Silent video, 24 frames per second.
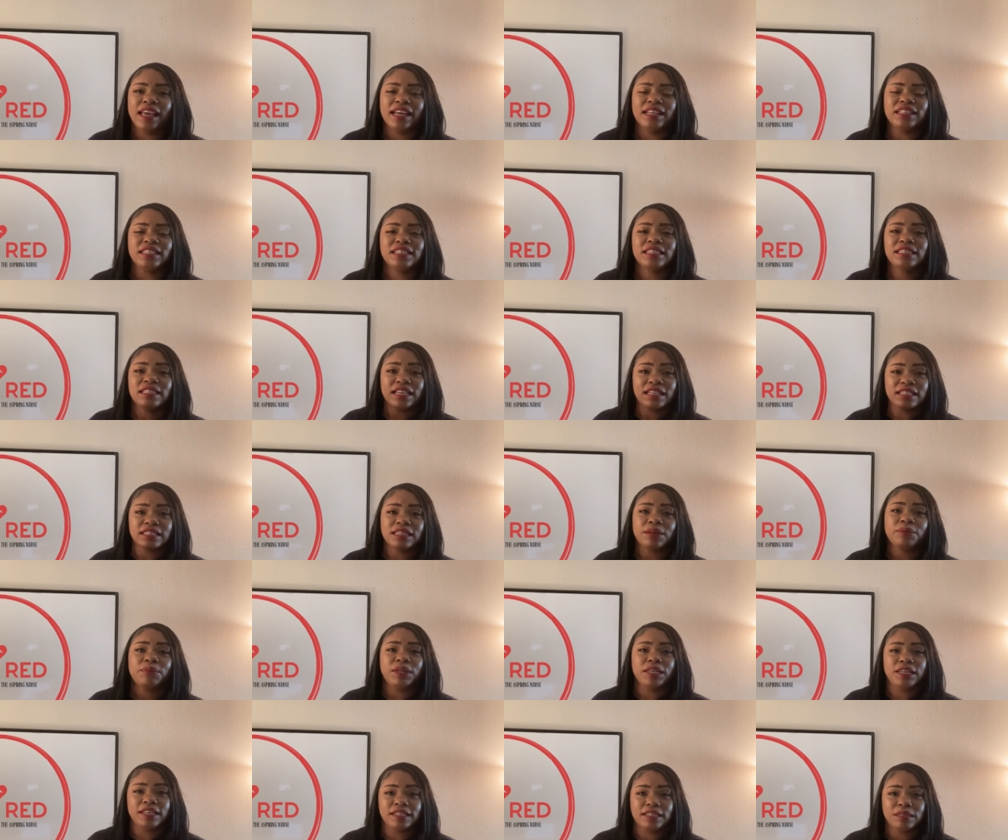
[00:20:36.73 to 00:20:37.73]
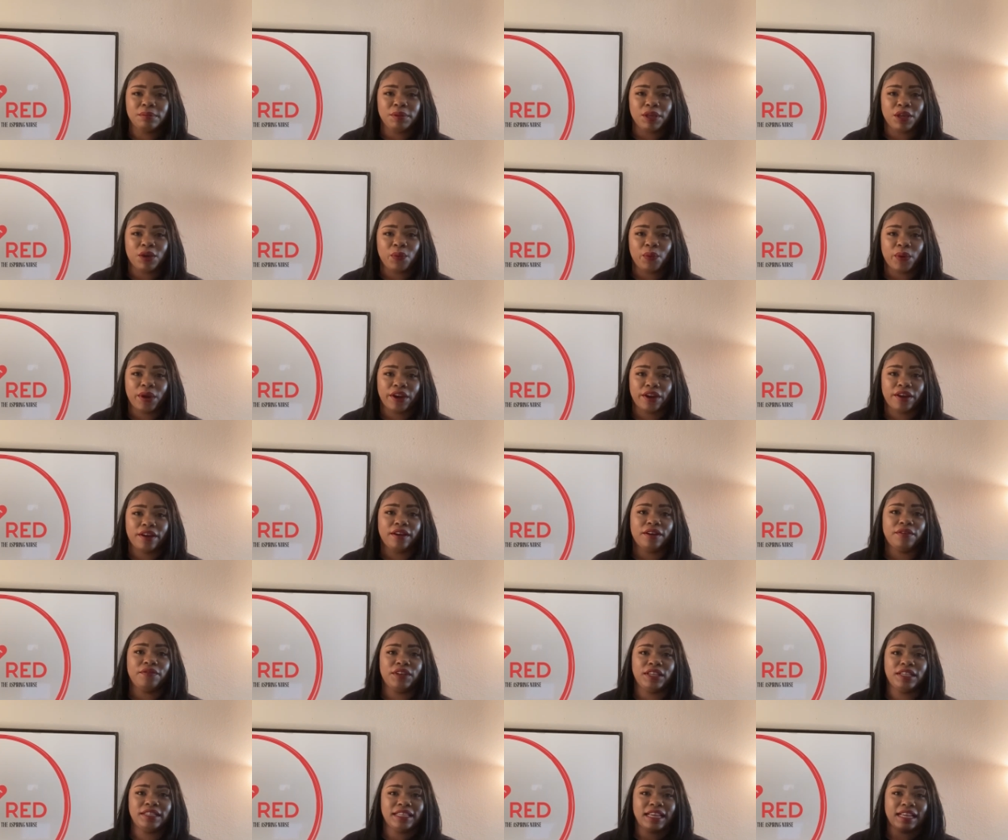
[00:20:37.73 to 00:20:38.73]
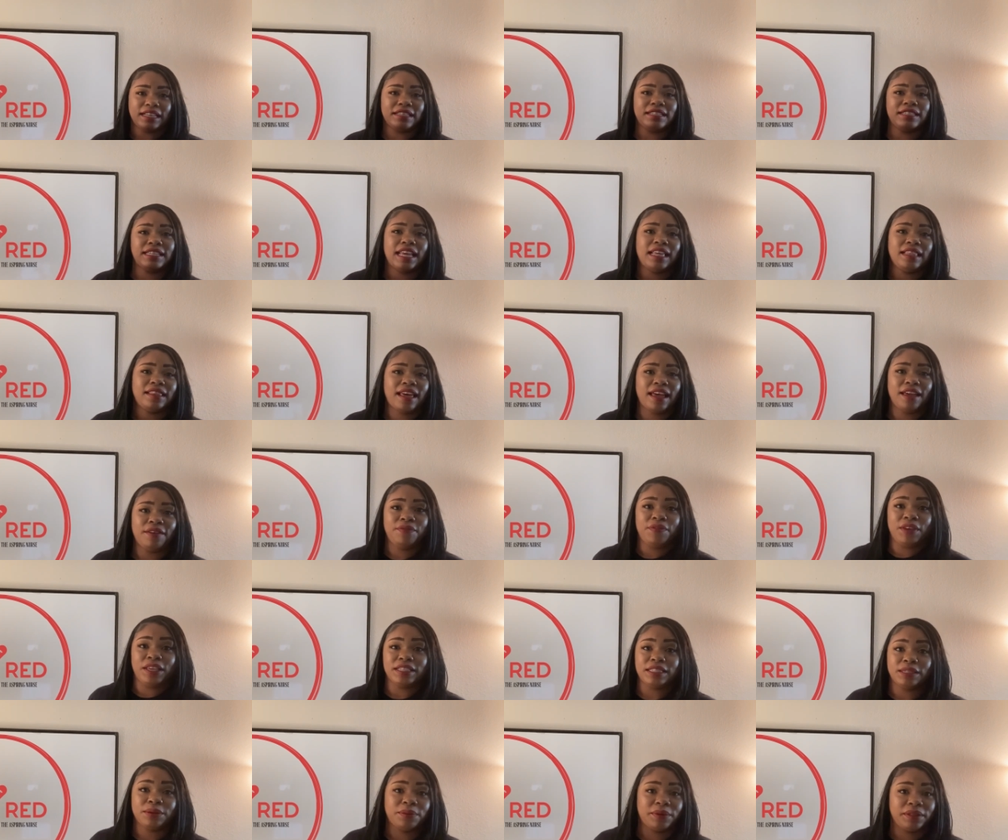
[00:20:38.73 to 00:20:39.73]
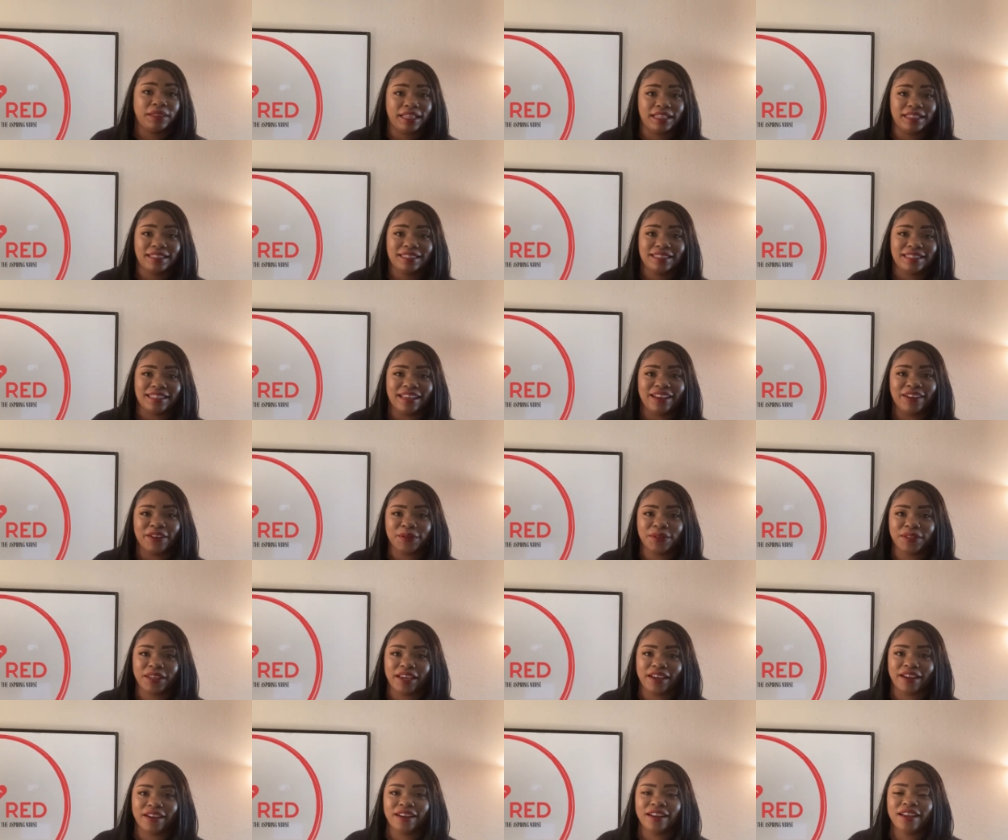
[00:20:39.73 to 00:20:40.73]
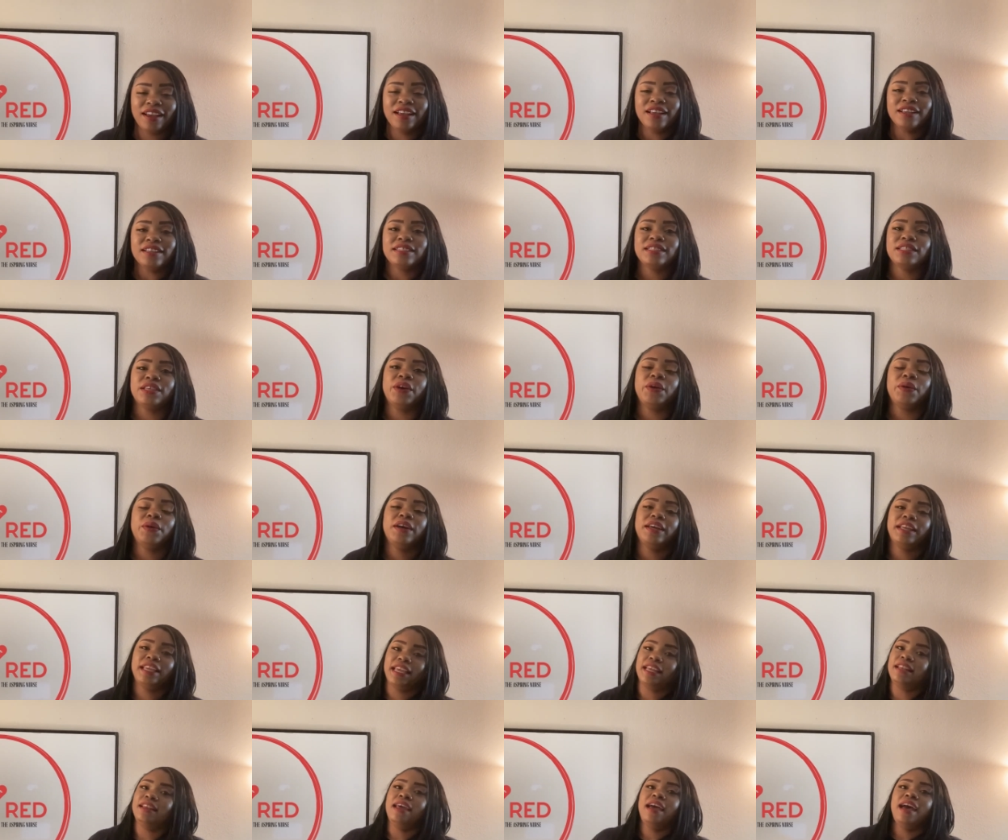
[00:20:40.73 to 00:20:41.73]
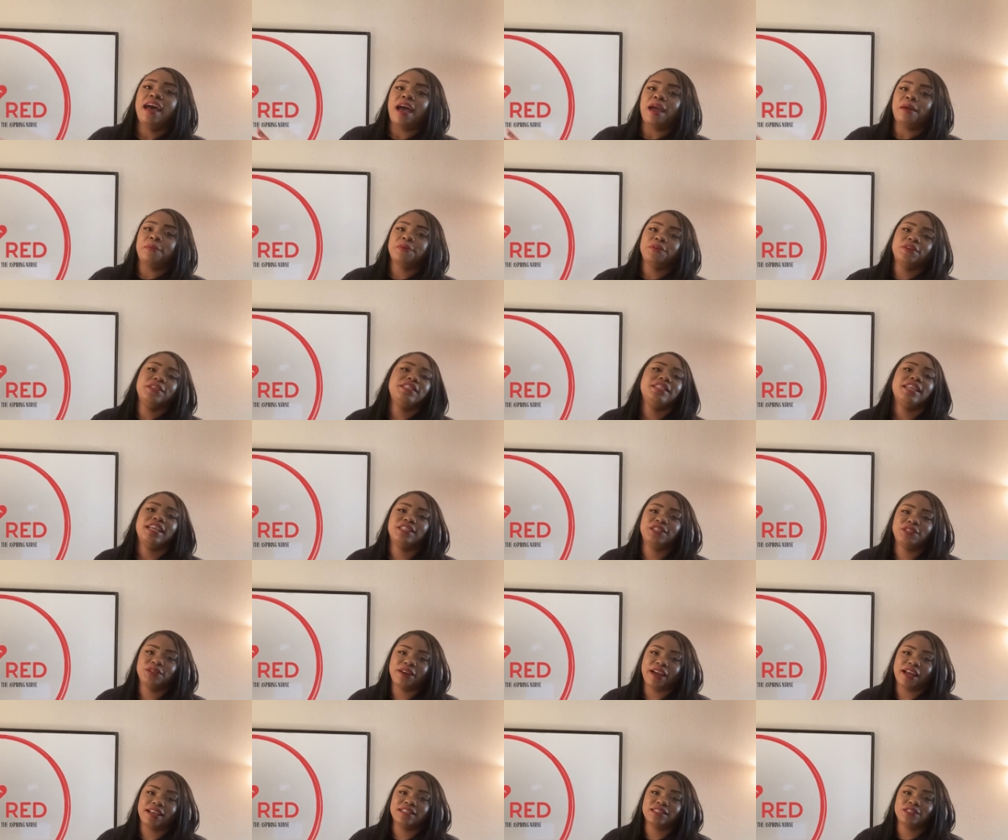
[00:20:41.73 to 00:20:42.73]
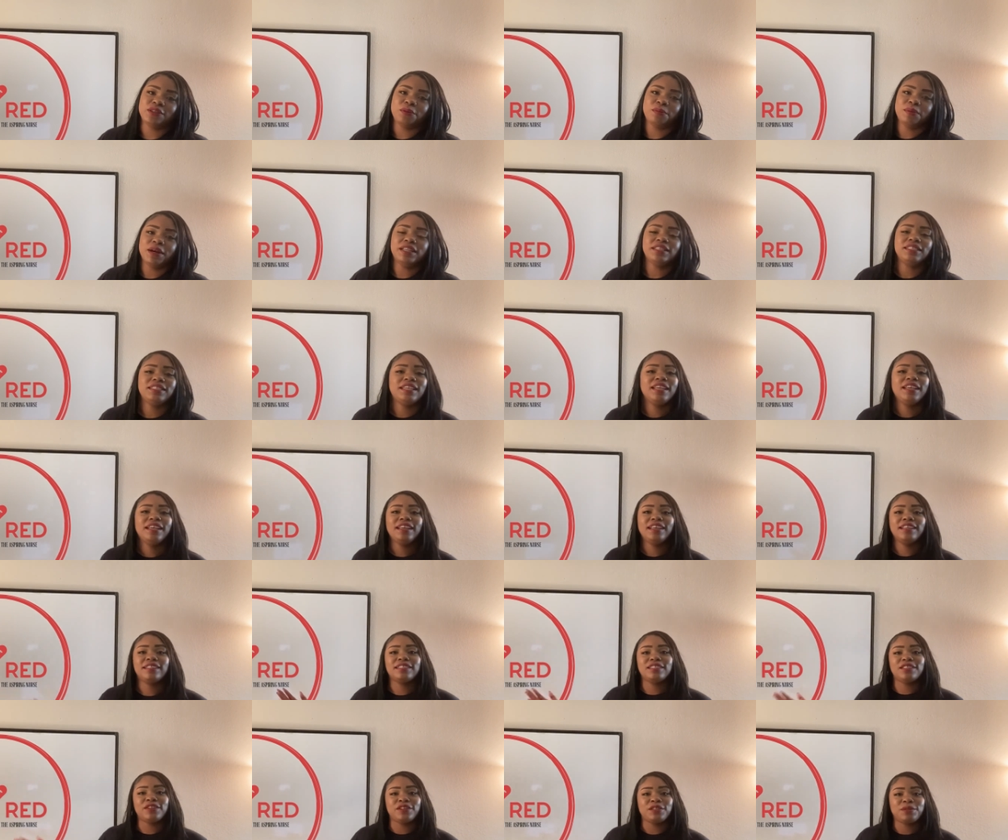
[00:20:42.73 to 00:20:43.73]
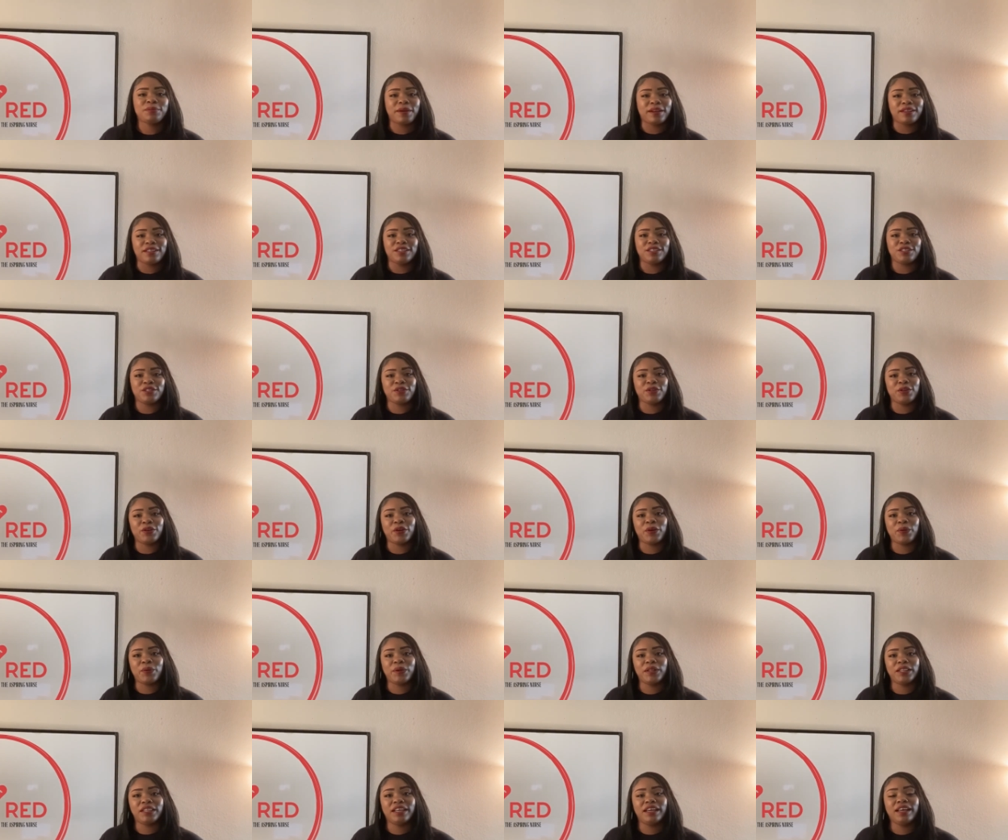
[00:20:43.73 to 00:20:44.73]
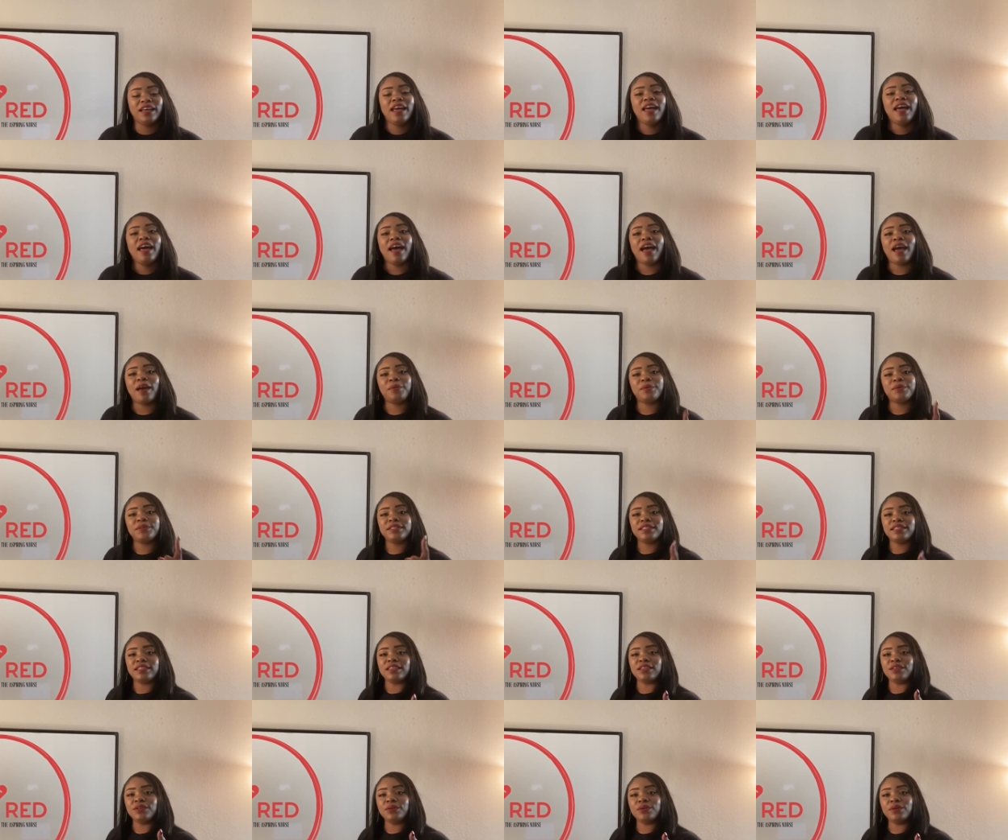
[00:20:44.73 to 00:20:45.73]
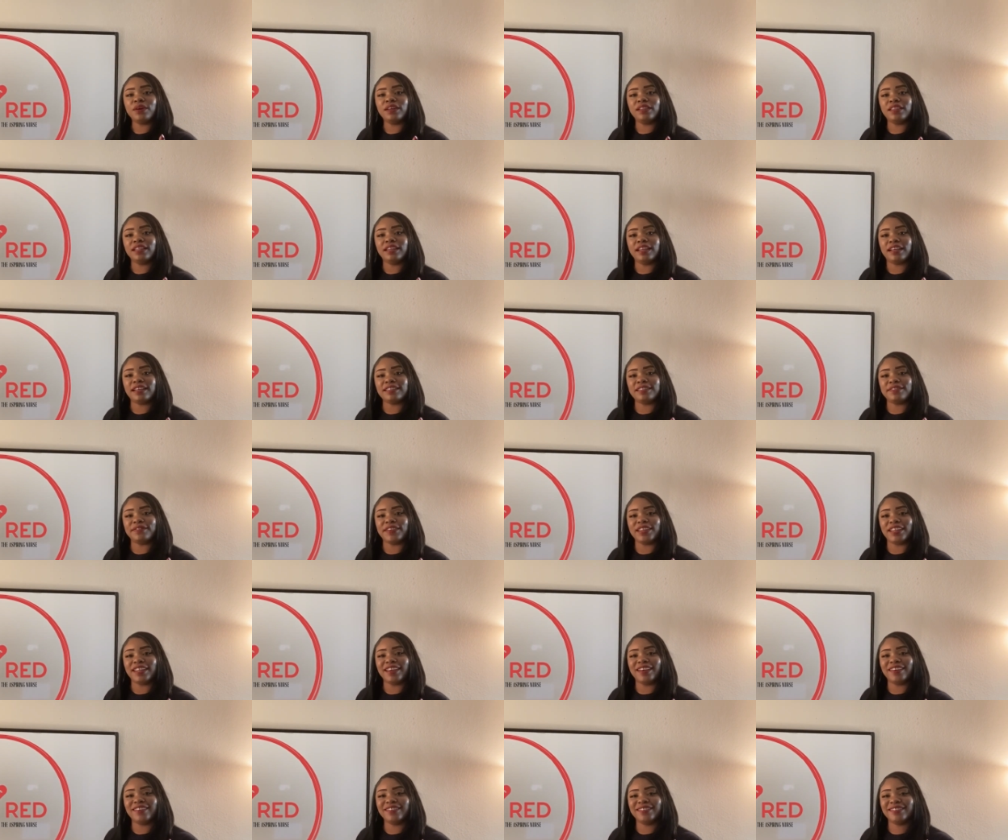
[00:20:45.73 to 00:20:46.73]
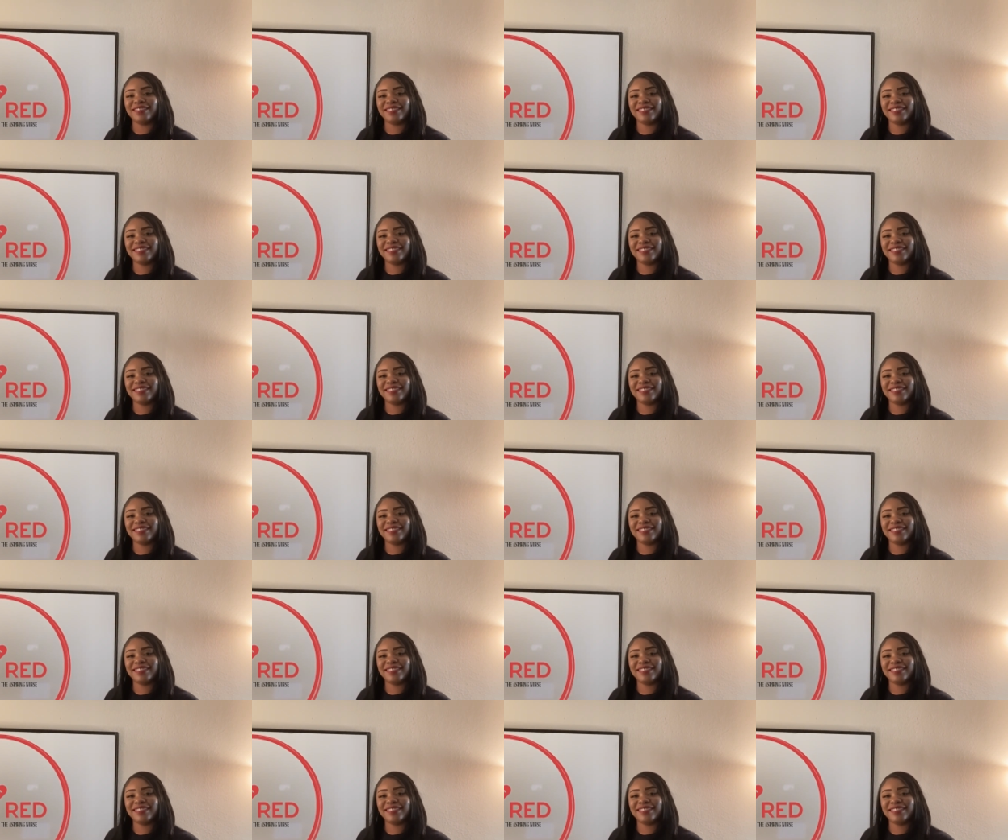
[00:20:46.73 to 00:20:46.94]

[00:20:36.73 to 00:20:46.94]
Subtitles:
and just things that we need to be aware of in day-to-day life as it relates to healthcare. So again, I appreciate you guys so much. It's Nurse Practitioner Aquila. I will see you on the next video.